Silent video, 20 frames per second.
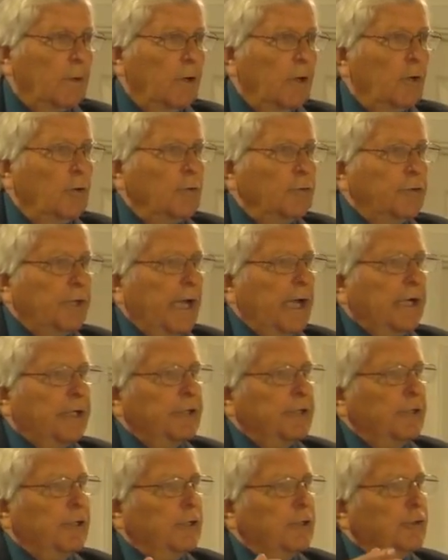who take,
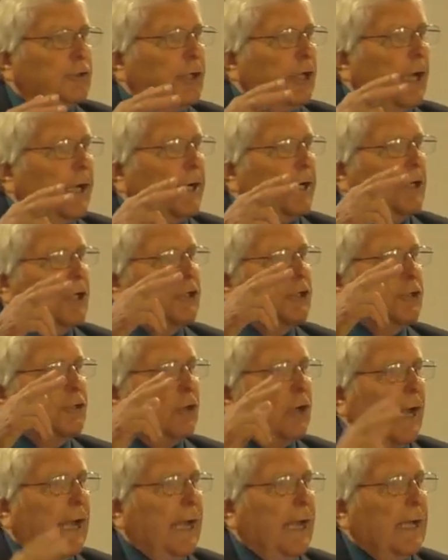who's taken a
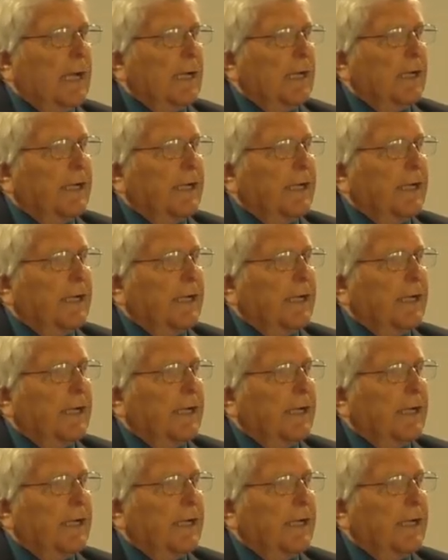stand